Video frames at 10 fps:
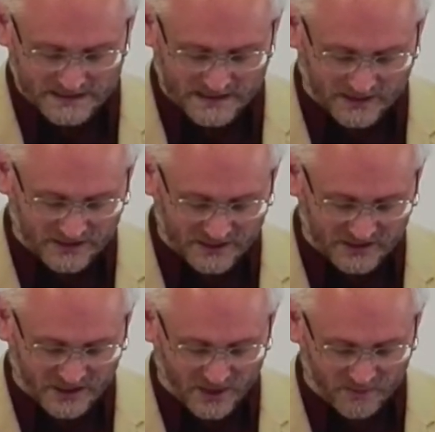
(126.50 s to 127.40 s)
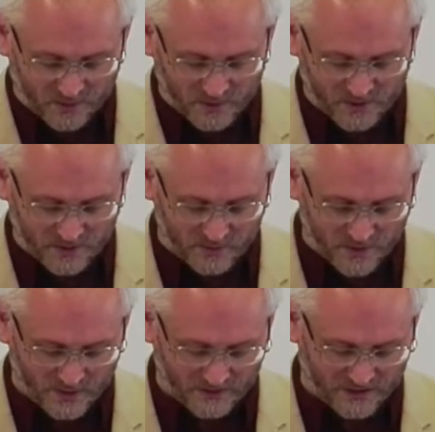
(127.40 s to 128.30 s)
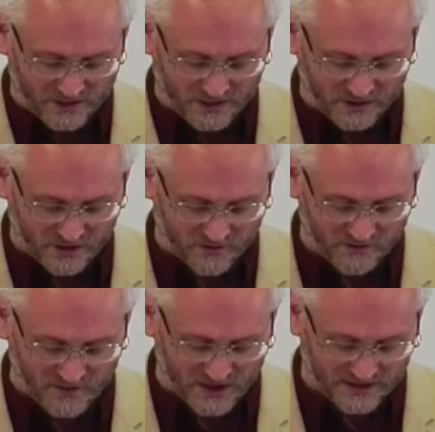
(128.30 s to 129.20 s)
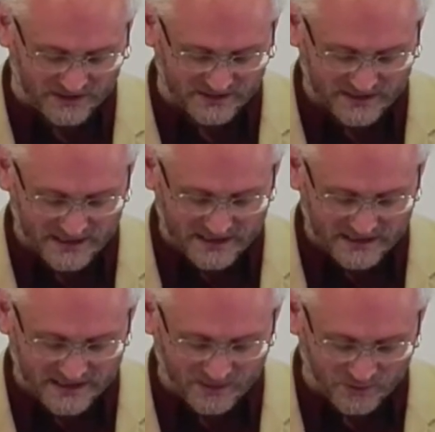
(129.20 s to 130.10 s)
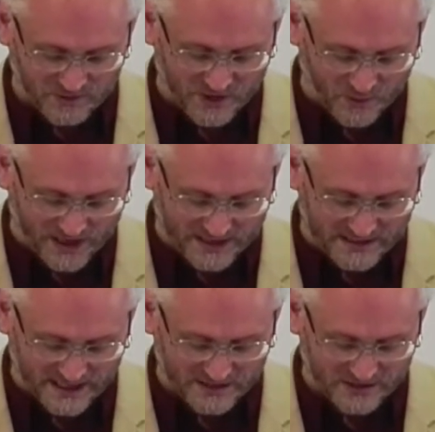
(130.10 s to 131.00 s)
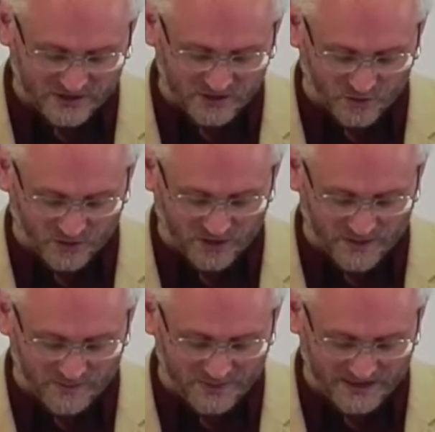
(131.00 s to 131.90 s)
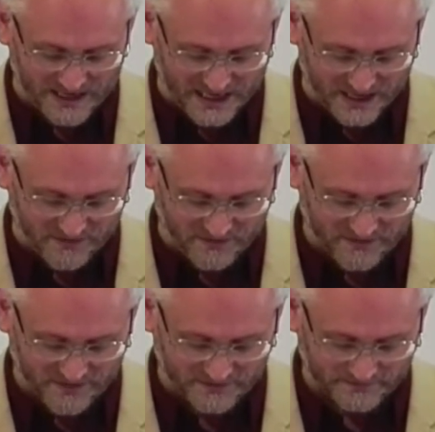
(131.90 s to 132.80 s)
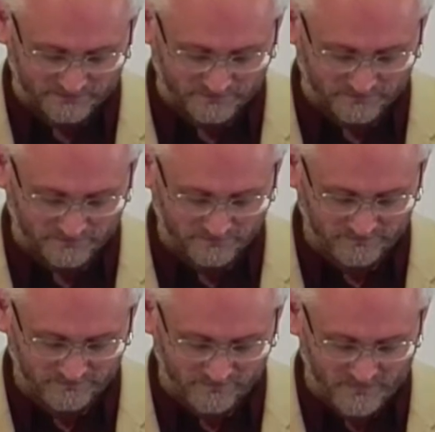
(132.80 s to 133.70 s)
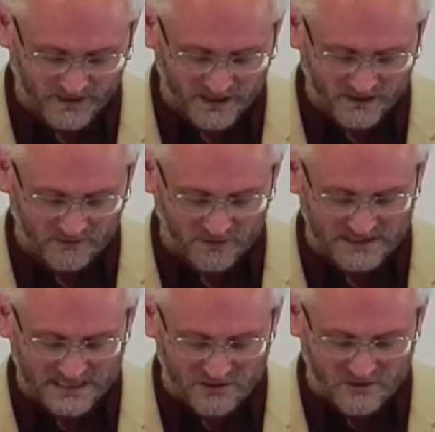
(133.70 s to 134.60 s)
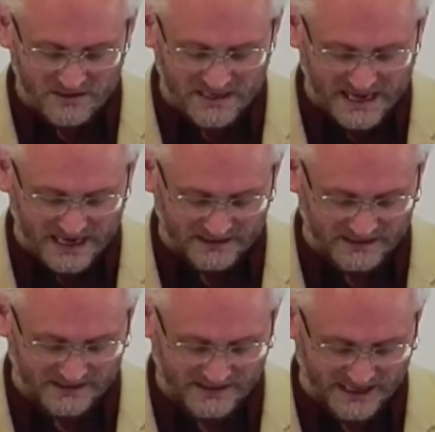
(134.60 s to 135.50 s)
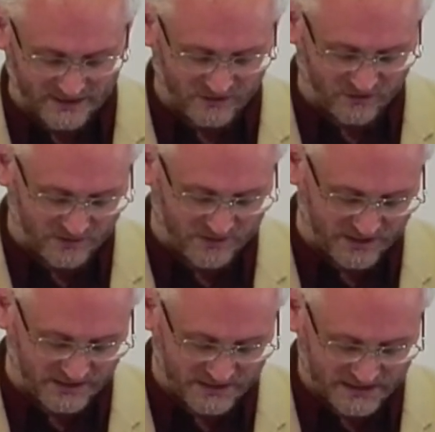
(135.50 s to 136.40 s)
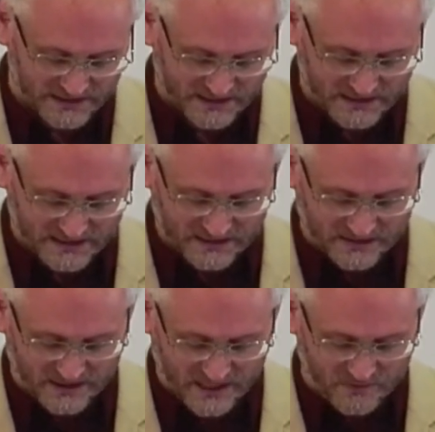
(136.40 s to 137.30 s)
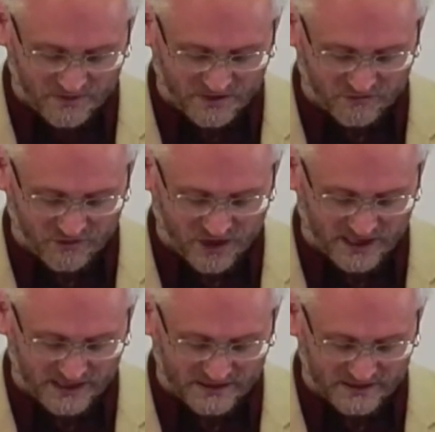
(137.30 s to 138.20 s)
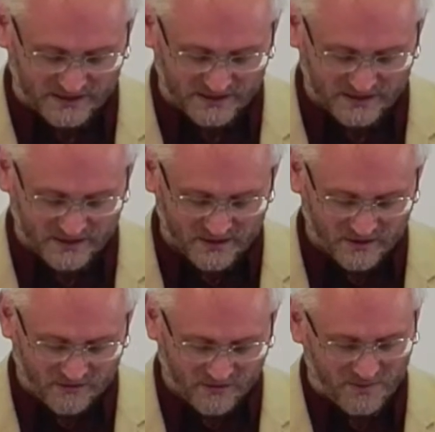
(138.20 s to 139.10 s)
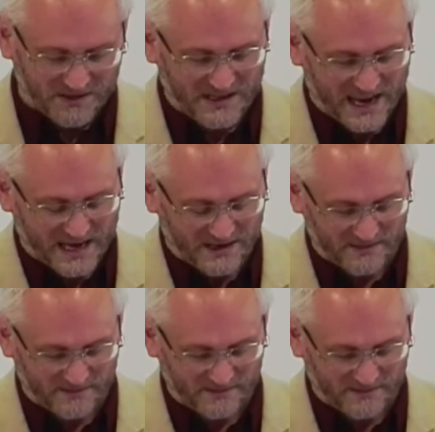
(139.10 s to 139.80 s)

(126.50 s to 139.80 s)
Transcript: The other disciple who had, who had reached the tomb first then also went in, saw, and believed. For they did not yet understand the scripture that he must rise from the dead.